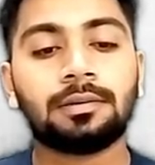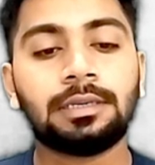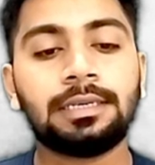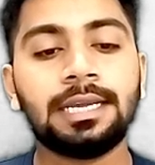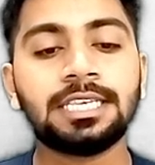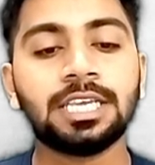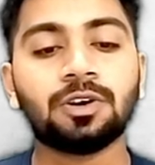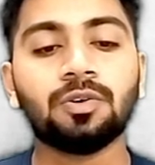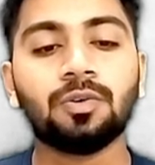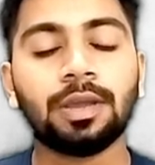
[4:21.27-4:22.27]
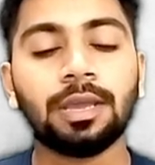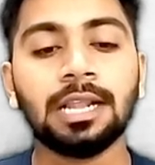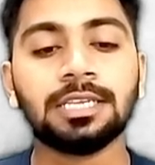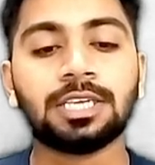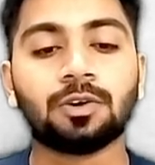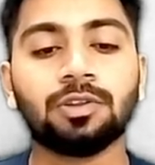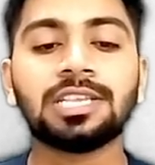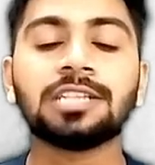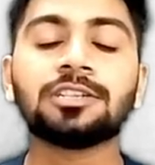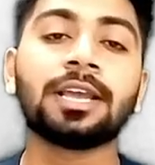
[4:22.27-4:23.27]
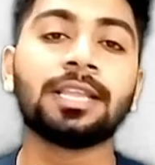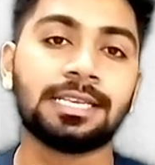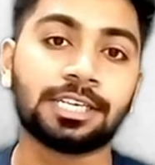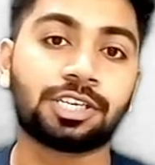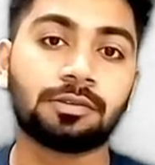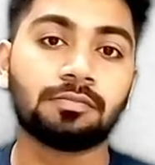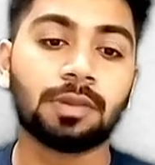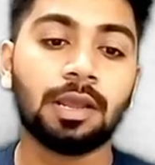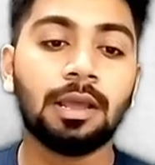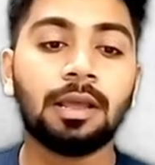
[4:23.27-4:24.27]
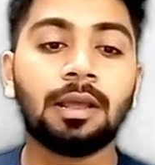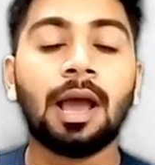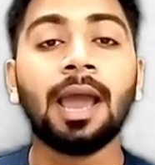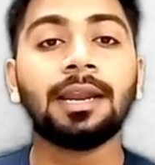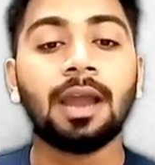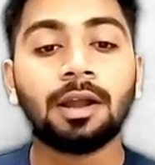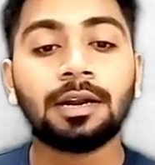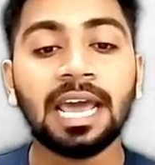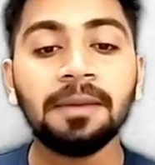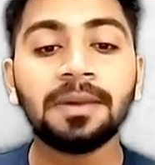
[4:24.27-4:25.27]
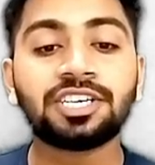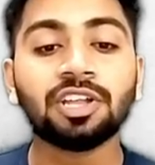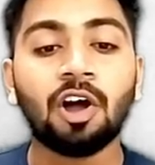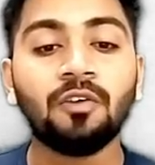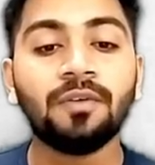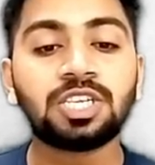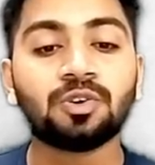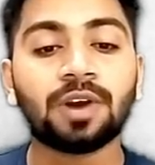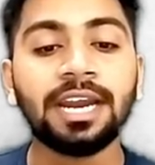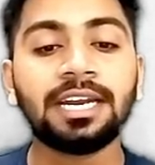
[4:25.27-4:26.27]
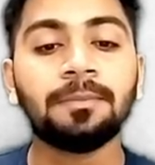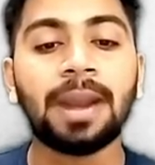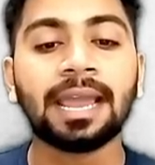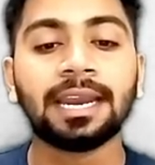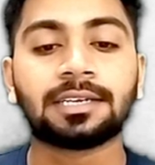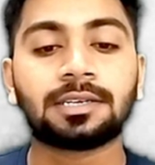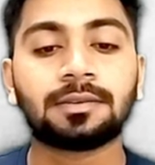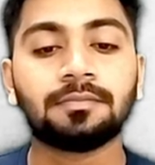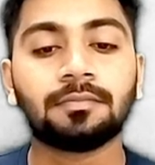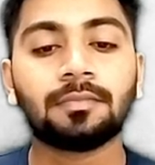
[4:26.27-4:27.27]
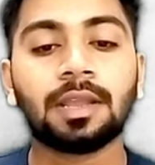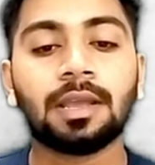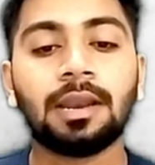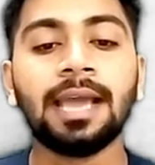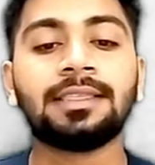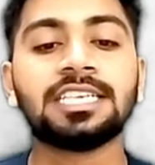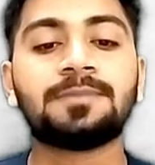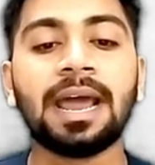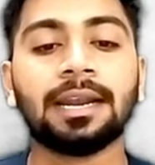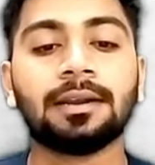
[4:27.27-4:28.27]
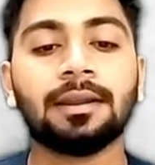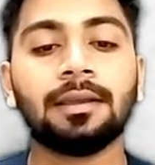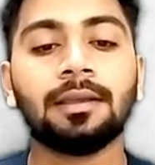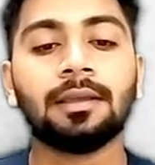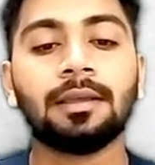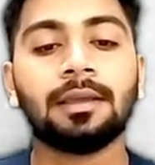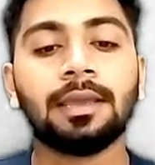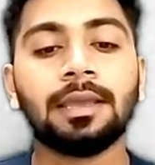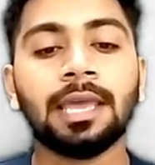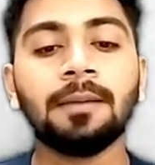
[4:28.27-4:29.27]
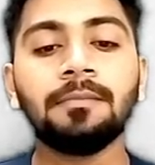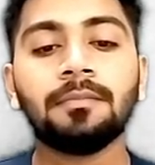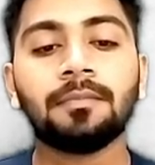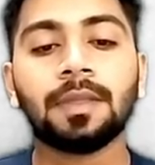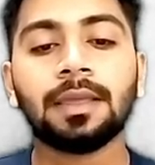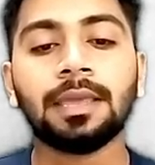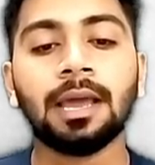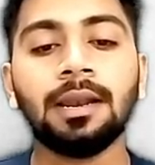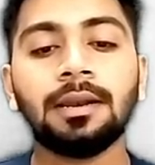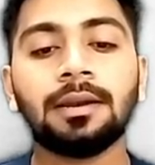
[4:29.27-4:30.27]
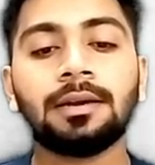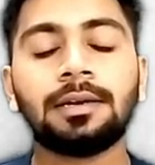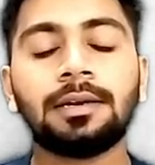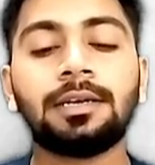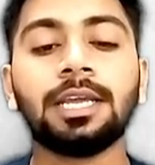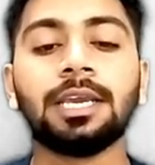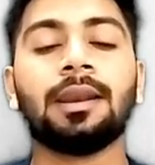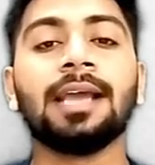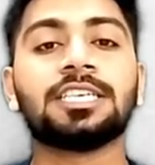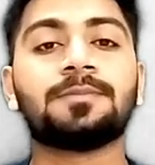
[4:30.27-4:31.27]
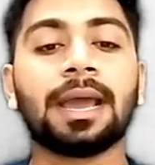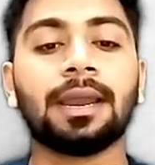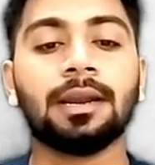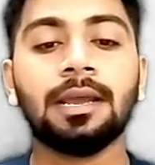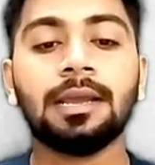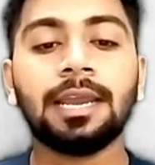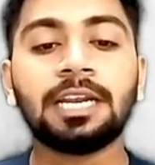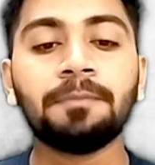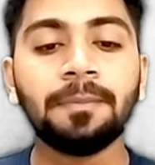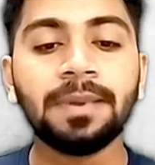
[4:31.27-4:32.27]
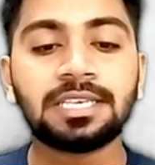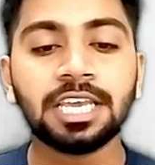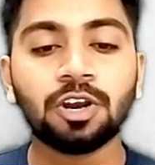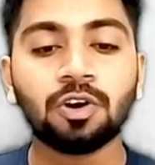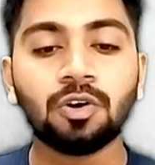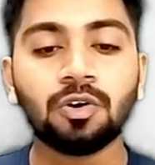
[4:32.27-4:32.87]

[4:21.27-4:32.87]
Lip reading: t0, l0. This also can exist. And dimension always you write in bracket, like this bracket, m, l, t, like this bracket. It may be 0,